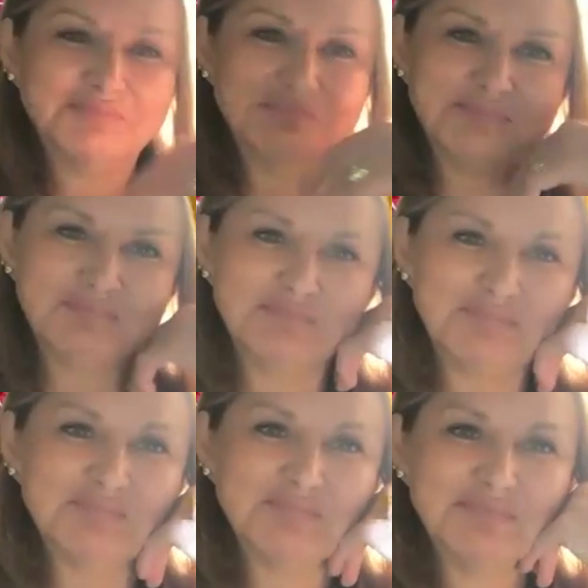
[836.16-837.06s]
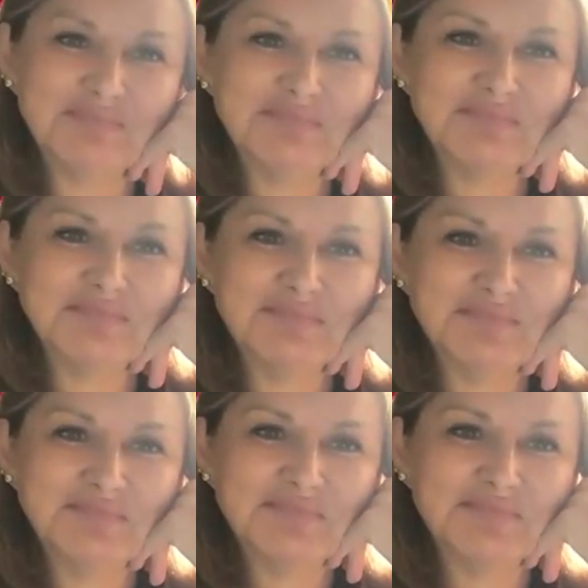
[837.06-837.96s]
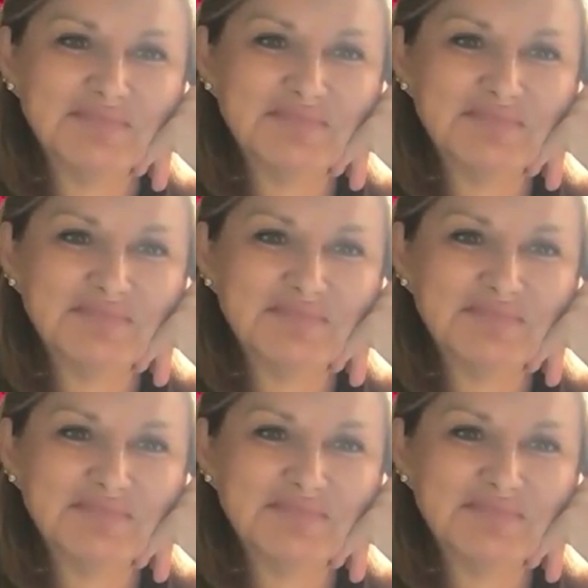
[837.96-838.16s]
to do brows because obviously I used to do loads of